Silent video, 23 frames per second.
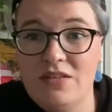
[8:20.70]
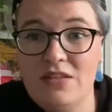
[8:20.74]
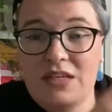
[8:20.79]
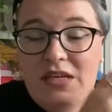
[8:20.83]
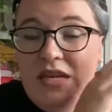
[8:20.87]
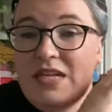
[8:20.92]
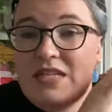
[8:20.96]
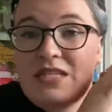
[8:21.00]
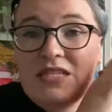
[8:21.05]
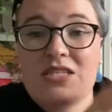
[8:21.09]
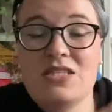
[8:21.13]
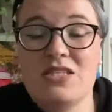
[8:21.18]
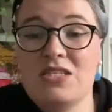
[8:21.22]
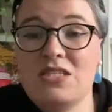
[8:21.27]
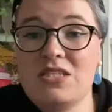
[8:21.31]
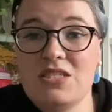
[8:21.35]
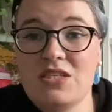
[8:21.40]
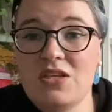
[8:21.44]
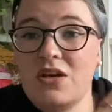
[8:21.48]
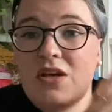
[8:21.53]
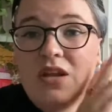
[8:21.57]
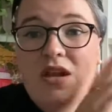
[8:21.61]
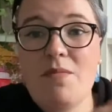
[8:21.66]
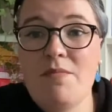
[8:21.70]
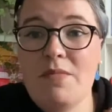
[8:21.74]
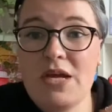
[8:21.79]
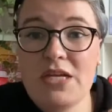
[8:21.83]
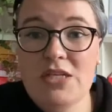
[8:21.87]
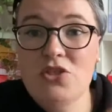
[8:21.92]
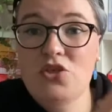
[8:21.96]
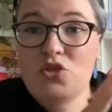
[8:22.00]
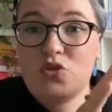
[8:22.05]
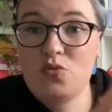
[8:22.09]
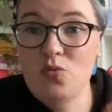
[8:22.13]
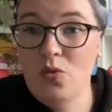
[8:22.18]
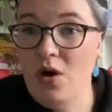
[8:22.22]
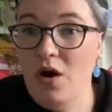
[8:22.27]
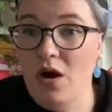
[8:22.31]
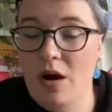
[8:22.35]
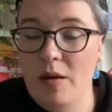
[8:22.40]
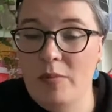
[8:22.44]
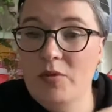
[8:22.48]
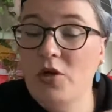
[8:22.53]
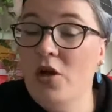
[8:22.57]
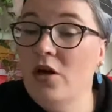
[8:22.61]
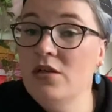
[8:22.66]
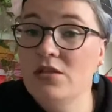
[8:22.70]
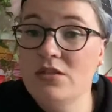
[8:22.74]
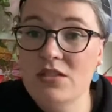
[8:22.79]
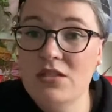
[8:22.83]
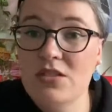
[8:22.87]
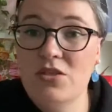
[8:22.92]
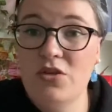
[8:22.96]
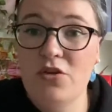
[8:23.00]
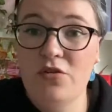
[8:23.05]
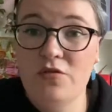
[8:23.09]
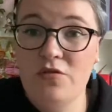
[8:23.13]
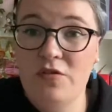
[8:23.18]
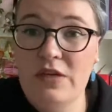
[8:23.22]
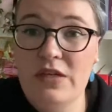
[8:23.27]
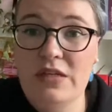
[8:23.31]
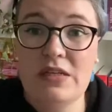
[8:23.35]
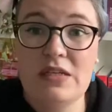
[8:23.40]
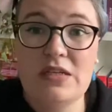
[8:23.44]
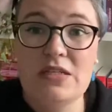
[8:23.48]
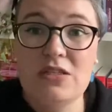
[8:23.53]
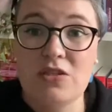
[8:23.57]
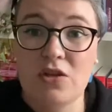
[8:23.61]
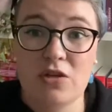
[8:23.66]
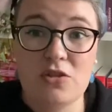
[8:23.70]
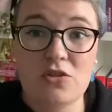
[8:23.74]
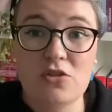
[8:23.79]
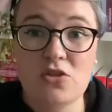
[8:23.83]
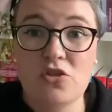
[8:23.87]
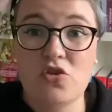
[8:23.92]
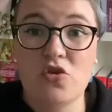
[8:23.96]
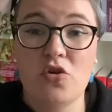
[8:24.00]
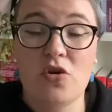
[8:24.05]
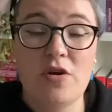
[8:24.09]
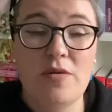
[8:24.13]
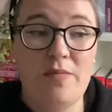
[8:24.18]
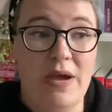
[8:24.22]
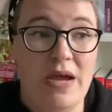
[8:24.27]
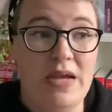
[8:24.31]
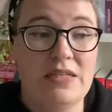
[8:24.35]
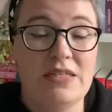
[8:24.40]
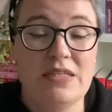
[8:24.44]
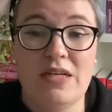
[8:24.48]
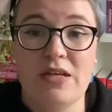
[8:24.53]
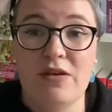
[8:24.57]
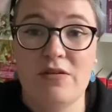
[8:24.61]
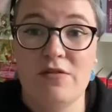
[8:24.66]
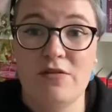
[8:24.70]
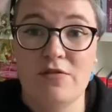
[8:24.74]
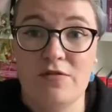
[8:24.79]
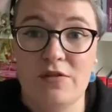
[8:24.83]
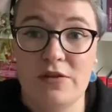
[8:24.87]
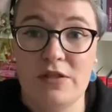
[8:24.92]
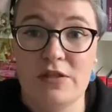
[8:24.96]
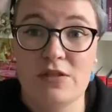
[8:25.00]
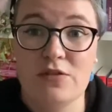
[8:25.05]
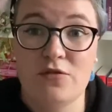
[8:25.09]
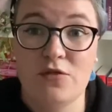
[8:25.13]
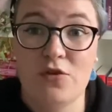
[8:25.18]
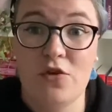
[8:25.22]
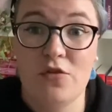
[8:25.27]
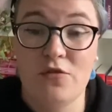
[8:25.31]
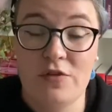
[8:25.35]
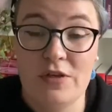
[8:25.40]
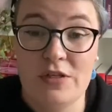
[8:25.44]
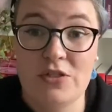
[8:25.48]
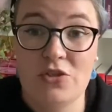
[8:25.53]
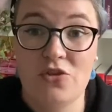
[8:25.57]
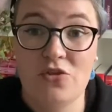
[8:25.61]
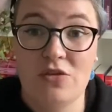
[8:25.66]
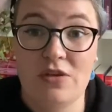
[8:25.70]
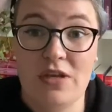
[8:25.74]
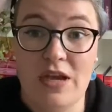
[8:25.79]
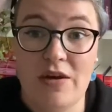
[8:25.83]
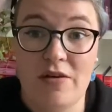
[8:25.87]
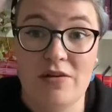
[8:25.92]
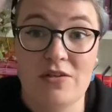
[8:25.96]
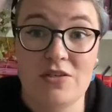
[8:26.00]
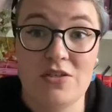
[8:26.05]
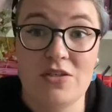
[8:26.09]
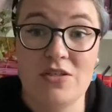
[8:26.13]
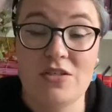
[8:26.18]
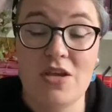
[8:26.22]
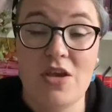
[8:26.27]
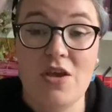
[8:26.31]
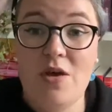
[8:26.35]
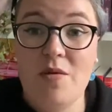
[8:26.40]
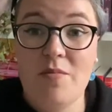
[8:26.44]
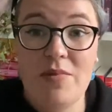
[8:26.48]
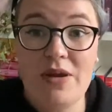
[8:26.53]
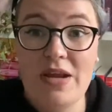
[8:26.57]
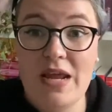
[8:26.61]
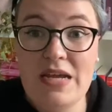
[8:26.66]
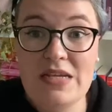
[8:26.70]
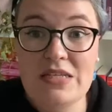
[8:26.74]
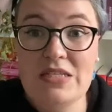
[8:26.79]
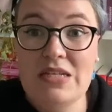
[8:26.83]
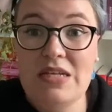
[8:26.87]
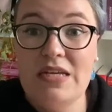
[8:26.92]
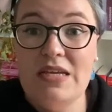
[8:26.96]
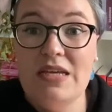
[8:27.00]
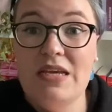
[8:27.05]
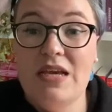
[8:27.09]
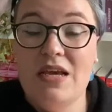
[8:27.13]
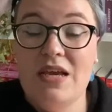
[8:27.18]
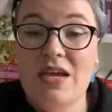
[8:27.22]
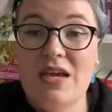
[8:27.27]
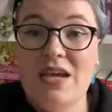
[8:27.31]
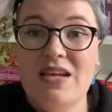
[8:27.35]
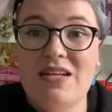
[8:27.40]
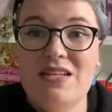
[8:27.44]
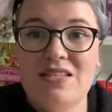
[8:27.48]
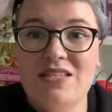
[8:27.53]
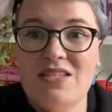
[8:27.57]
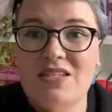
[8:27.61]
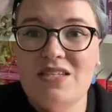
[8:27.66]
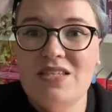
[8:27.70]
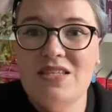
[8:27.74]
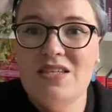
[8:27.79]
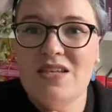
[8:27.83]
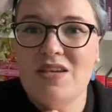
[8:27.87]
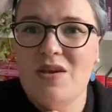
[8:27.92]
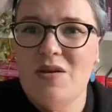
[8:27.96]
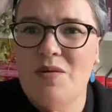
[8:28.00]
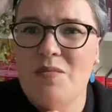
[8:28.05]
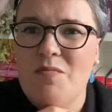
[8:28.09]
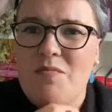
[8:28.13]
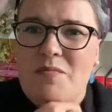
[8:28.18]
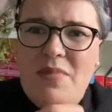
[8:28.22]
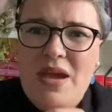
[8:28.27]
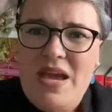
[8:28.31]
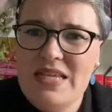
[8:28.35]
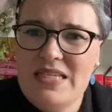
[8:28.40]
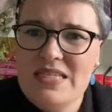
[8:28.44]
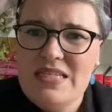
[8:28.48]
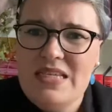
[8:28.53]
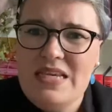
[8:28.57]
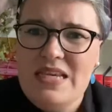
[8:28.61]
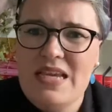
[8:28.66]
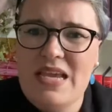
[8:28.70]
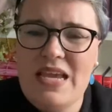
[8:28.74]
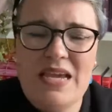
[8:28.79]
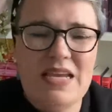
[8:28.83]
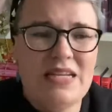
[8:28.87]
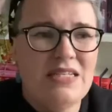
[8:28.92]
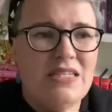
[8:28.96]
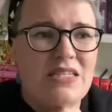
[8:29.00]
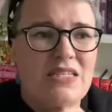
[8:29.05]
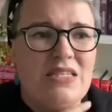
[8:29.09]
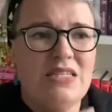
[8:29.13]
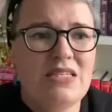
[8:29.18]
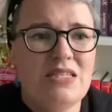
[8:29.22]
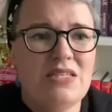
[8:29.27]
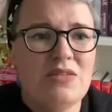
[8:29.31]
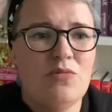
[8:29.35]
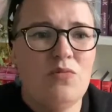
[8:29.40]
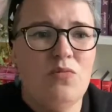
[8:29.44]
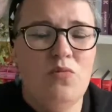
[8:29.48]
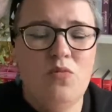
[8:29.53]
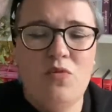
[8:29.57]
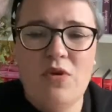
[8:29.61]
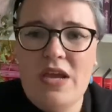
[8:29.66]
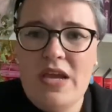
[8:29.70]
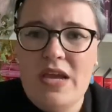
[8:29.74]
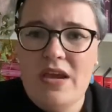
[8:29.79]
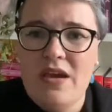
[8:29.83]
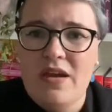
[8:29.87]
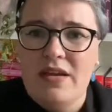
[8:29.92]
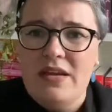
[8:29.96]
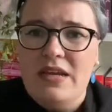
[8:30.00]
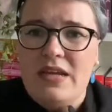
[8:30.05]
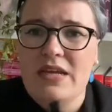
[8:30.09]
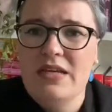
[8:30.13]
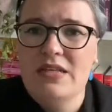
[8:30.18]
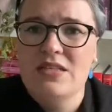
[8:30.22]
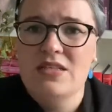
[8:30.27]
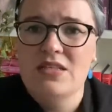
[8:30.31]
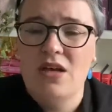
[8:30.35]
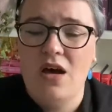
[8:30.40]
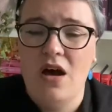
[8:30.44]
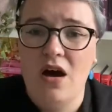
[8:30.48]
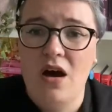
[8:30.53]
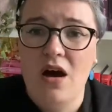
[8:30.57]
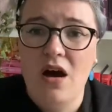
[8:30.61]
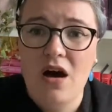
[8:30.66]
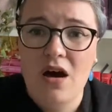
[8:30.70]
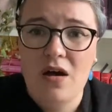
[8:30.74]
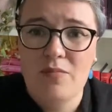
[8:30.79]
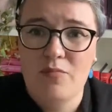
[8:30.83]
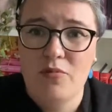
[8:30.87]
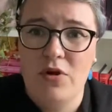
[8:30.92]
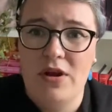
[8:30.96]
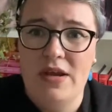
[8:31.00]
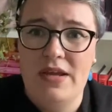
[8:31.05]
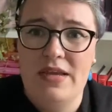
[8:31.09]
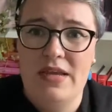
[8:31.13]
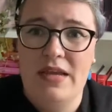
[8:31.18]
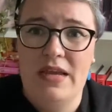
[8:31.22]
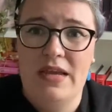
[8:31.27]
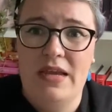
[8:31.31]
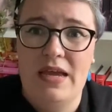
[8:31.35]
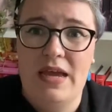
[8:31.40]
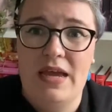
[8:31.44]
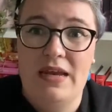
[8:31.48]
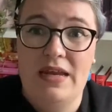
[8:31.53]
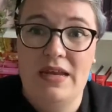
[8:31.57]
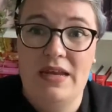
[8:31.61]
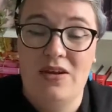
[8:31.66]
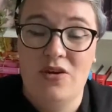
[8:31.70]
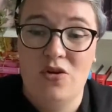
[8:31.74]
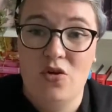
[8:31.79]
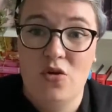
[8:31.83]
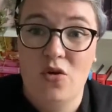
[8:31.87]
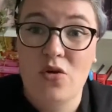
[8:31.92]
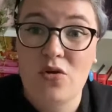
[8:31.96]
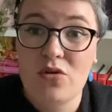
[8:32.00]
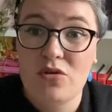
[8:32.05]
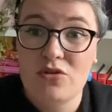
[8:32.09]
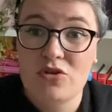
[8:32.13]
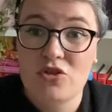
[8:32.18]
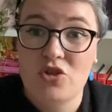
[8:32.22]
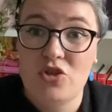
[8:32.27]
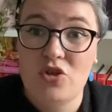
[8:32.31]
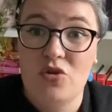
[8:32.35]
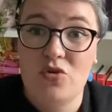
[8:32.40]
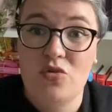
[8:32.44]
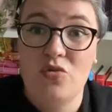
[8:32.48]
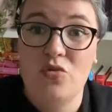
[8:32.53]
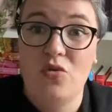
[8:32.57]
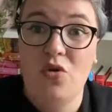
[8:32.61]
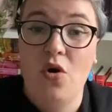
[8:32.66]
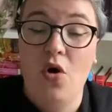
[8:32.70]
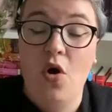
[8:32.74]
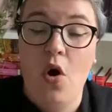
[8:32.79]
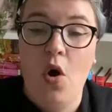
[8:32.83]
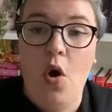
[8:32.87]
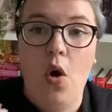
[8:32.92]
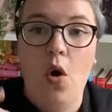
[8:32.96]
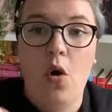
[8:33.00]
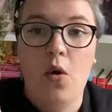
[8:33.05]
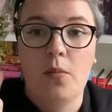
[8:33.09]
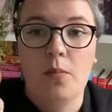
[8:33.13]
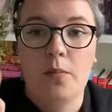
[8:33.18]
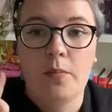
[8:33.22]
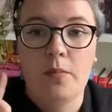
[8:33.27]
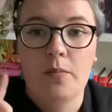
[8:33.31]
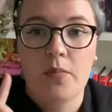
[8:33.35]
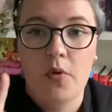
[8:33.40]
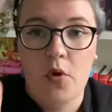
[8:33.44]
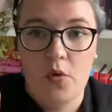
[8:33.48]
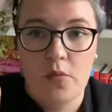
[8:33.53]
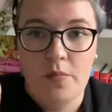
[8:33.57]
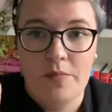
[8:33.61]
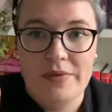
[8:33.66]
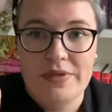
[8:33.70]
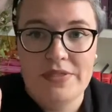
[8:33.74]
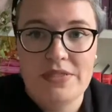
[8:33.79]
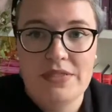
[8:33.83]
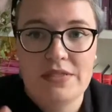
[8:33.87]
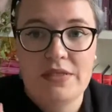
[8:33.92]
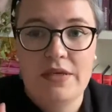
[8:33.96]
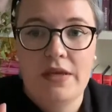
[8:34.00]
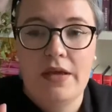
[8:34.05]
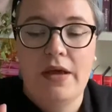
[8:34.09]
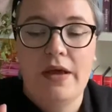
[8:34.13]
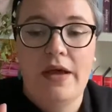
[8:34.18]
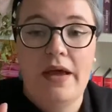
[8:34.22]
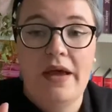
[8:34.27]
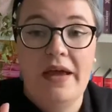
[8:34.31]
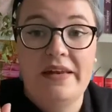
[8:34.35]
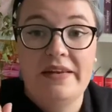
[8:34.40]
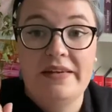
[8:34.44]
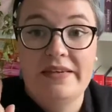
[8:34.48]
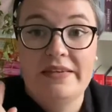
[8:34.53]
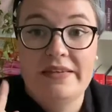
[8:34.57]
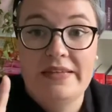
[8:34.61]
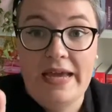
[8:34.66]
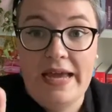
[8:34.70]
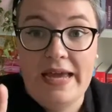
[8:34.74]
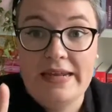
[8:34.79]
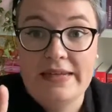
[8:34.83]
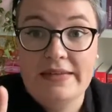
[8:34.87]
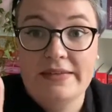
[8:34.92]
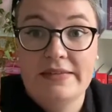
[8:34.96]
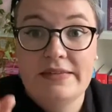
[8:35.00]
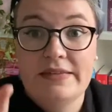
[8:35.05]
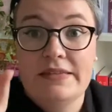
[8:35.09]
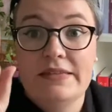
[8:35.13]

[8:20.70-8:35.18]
It's just gonna mess you up. Not just your feelings, not just your imaginary feelings for your fictional characters, but actually it's just messy, it's just weird, it's heartbreaking, and it hurts you on purpose, and that